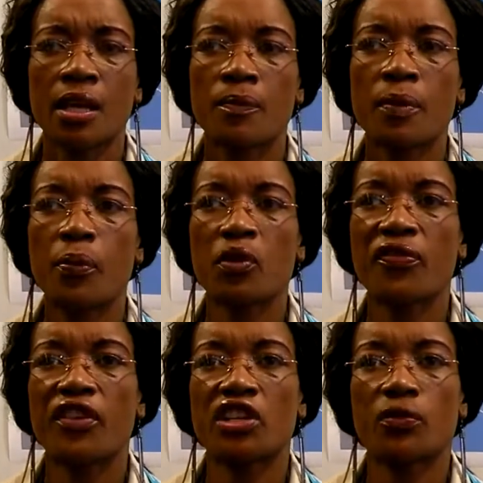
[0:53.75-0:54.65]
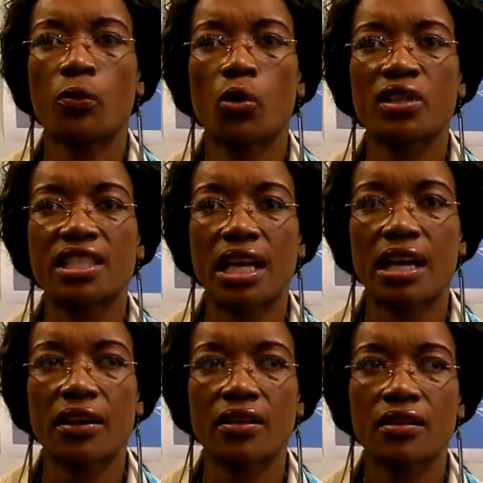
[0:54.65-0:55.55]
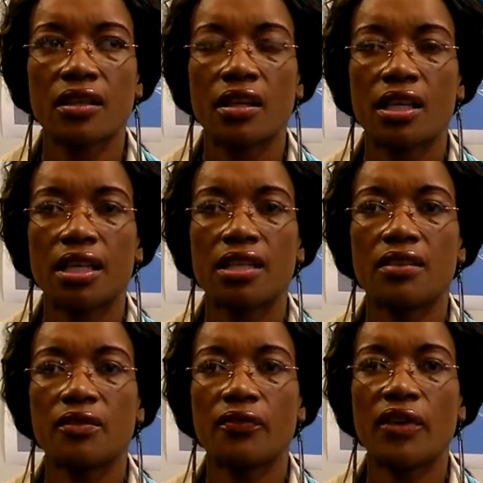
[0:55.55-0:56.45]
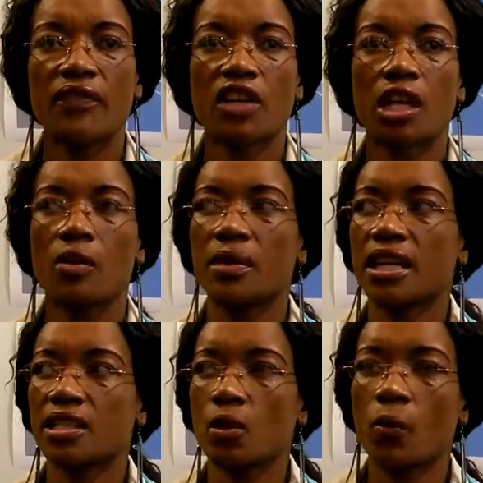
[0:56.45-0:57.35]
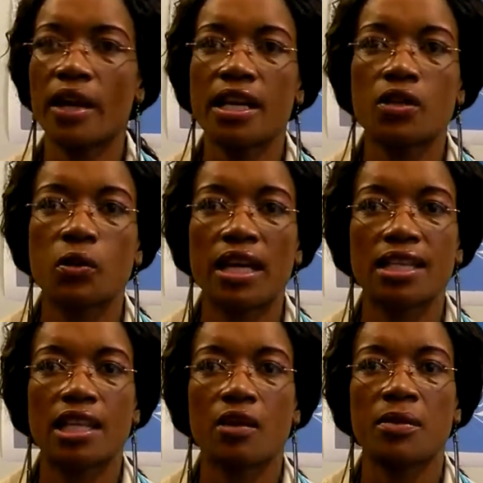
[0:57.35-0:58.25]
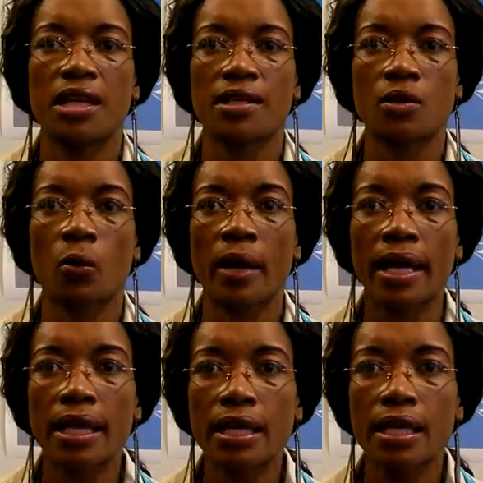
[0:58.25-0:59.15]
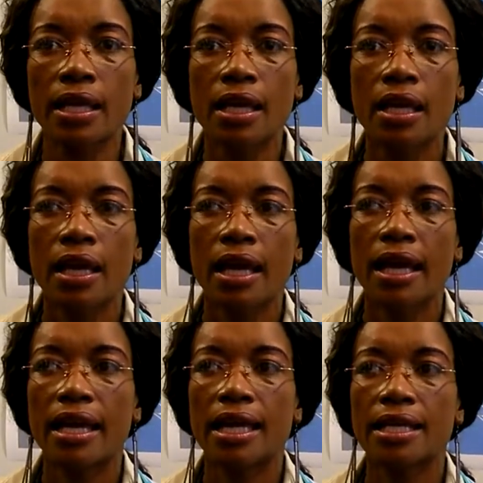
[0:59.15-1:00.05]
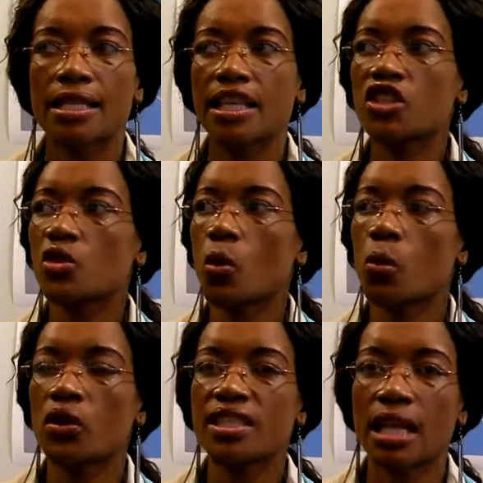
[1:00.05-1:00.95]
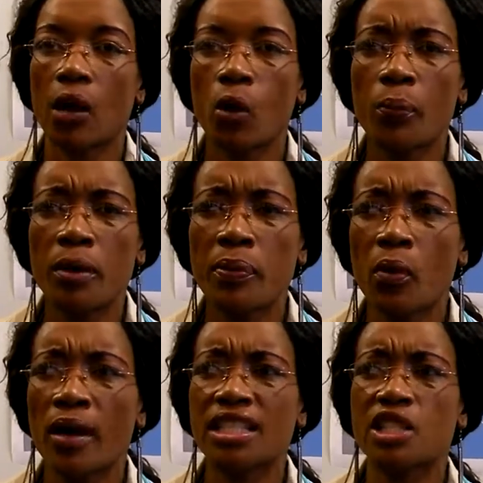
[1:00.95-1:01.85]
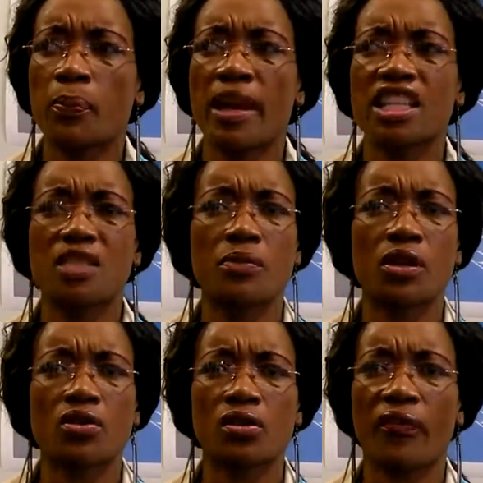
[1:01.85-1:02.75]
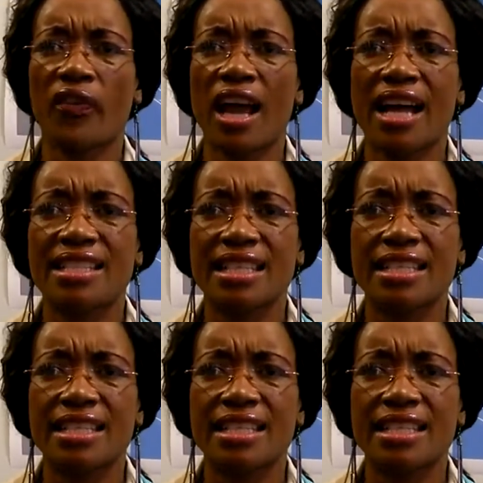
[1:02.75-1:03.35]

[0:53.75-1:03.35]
People fetch water in 5 kilometers away, 10 kilometers away and there's no water or people were displaced because of floods and